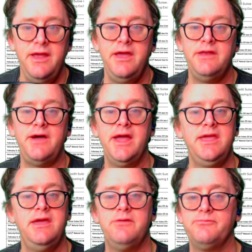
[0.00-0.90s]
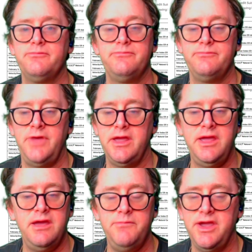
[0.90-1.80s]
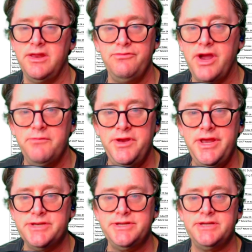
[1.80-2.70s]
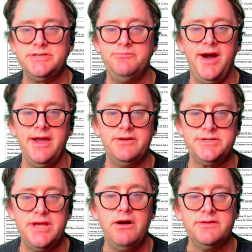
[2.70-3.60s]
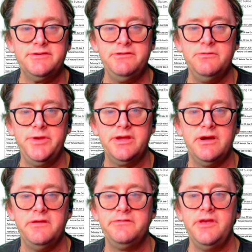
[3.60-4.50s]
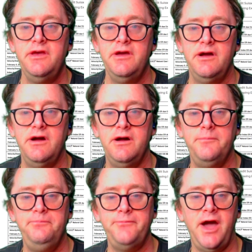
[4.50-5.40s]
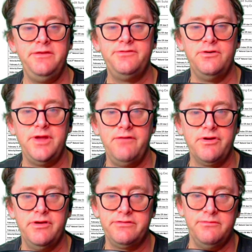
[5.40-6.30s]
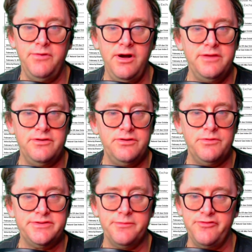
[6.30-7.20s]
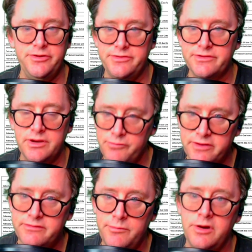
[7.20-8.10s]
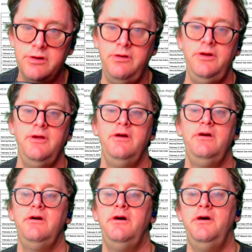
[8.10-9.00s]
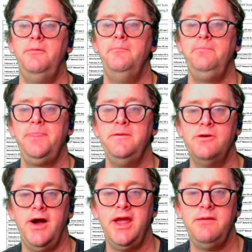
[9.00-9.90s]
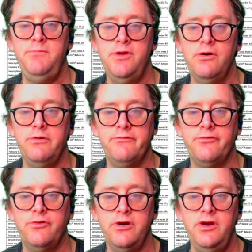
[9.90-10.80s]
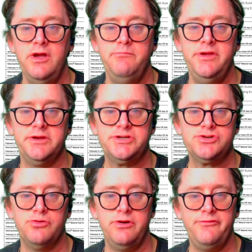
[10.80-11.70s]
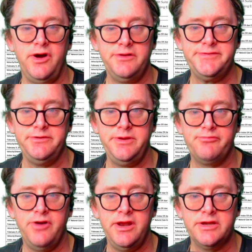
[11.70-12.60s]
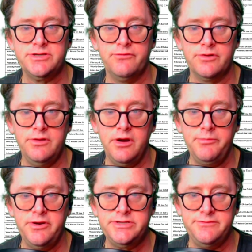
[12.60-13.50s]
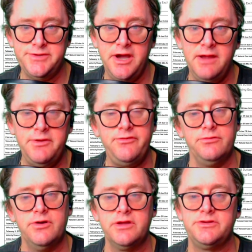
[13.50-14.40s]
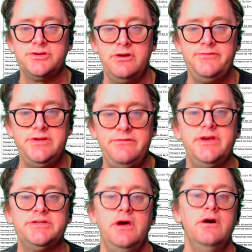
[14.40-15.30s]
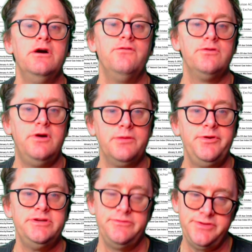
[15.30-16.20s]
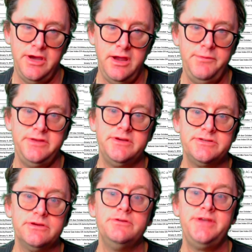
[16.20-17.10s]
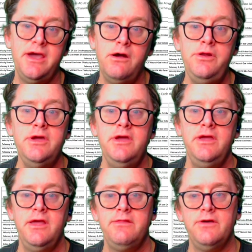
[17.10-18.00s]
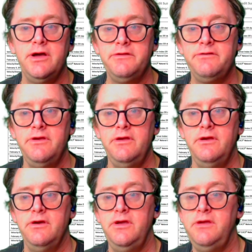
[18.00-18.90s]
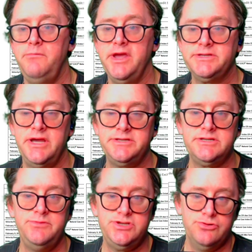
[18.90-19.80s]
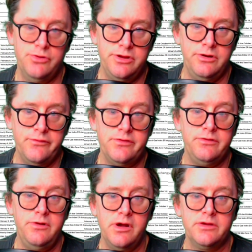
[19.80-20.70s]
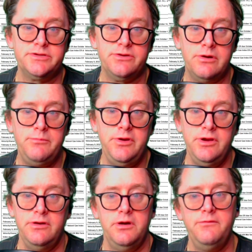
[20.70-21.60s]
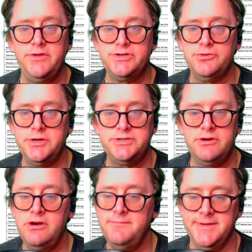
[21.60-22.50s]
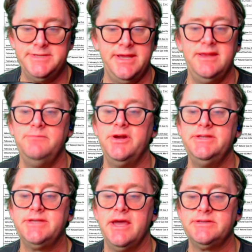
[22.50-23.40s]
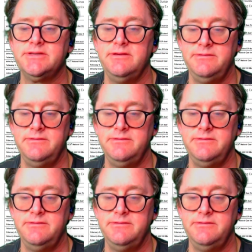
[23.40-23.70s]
And I can't make any recommendation as to buy it or sell it to you because I don't have a crystal ball. I don't know what the future is going to bring tomorrow. I am known for being short volatility products over long periods of time. If you look at the chart of TVIX over long periods of time, it does go down, and thus it makes sense to be shorted over the long term. Over the short term, it's anybody's guess.